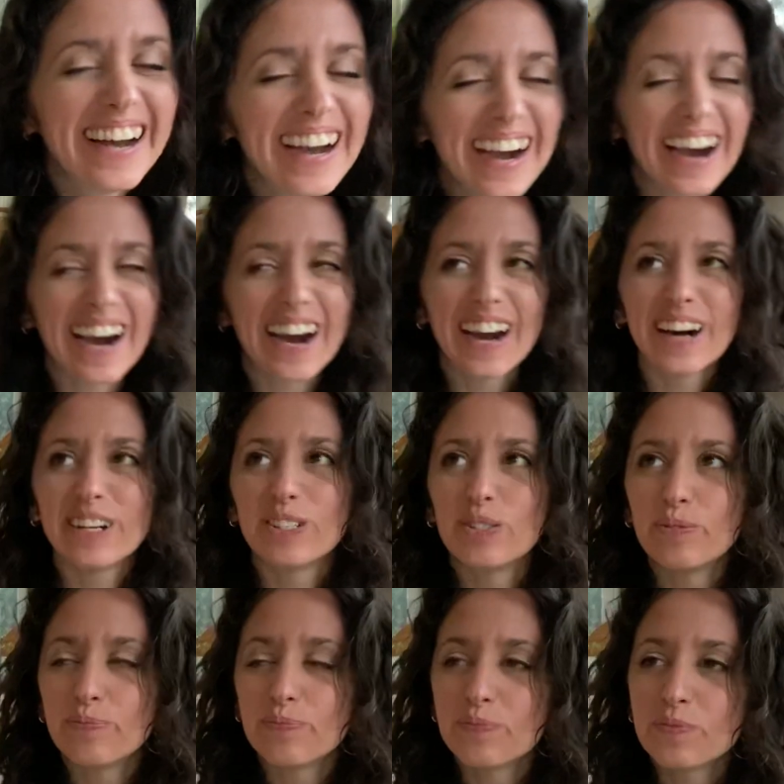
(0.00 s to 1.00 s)

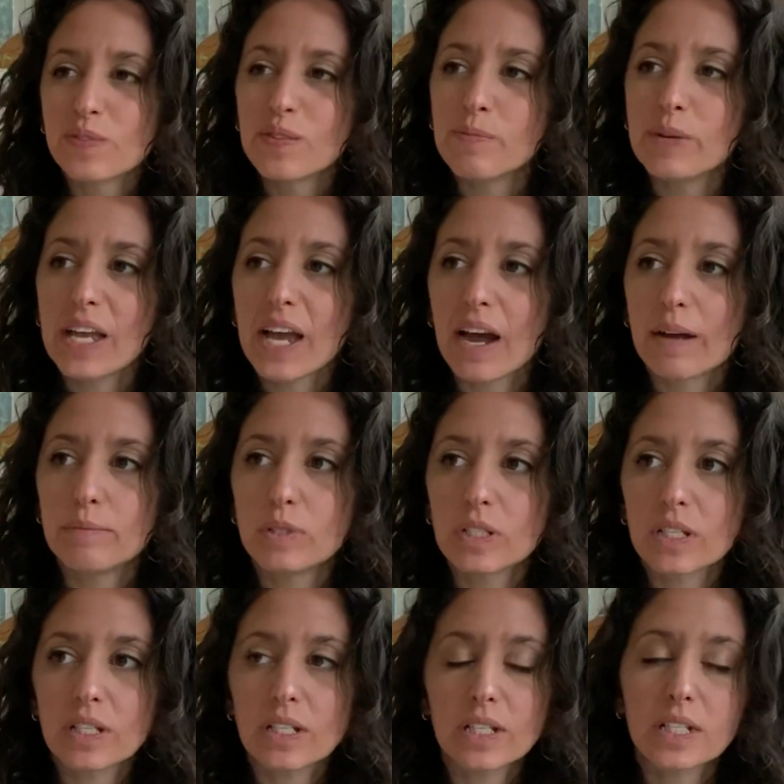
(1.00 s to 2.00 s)
But yeah, I'm
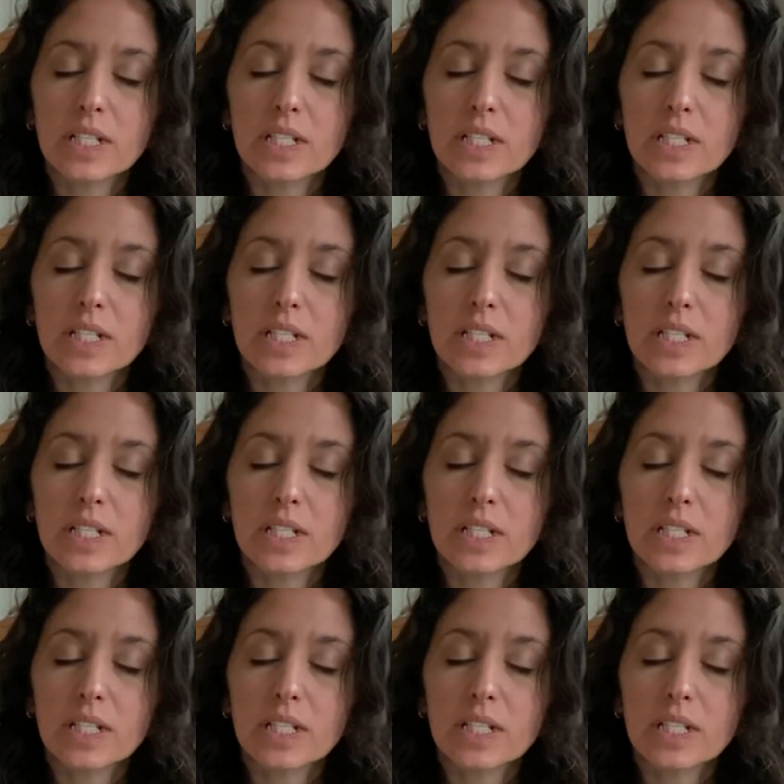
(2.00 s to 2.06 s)
just going to